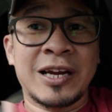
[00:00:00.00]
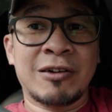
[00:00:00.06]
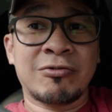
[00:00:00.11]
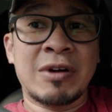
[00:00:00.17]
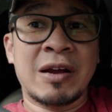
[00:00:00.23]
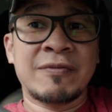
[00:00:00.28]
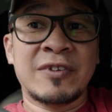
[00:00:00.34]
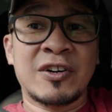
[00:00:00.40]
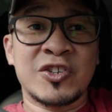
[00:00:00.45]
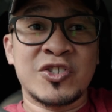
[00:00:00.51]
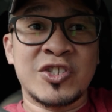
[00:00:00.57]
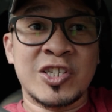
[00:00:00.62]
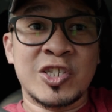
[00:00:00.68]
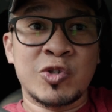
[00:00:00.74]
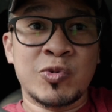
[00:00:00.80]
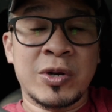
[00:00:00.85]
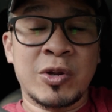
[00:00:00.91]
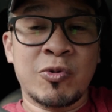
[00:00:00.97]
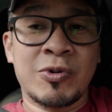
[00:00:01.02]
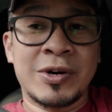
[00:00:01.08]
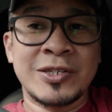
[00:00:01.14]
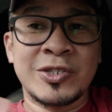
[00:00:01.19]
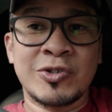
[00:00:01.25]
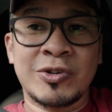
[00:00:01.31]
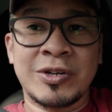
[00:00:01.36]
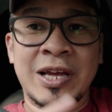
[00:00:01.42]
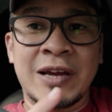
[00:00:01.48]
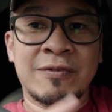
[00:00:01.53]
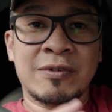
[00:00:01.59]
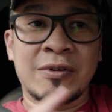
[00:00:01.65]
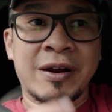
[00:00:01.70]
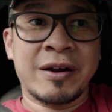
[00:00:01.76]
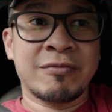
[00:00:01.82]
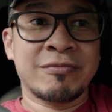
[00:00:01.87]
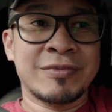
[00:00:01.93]
I arrived there at 6:21, so they have
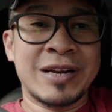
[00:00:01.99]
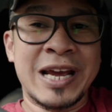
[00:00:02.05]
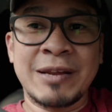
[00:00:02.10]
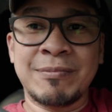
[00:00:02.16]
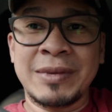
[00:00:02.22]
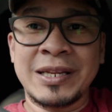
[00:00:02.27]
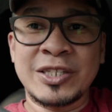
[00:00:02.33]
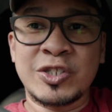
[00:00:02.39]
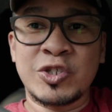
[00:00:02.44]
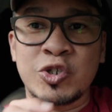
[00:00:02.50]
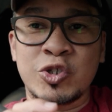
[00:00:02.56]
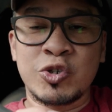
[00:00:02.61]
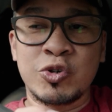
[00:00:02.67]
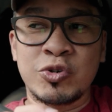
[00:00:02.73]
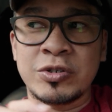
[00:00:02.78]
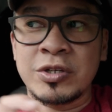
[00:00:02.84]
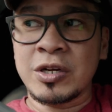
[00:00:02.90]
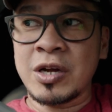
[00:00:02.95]
around 9 minutes to shoot the